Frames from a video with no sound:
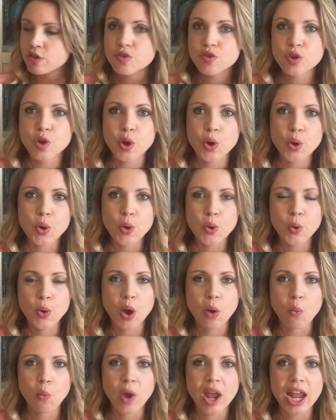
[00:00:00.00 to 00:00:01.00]

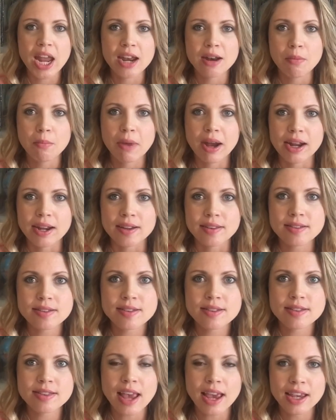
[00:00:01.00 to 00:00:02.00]
So when my
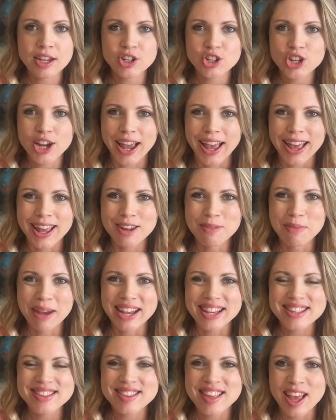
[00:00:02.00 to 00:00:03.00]
second child,
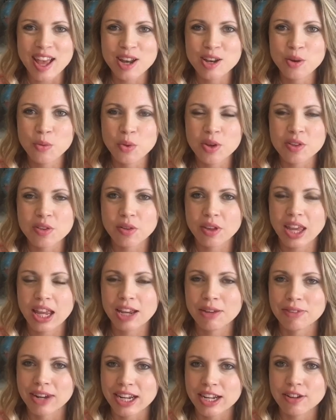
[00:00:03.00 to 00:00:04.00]
my son, was
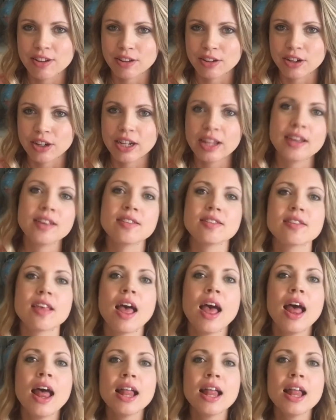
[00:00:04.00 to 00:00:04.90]
getting ready to learn his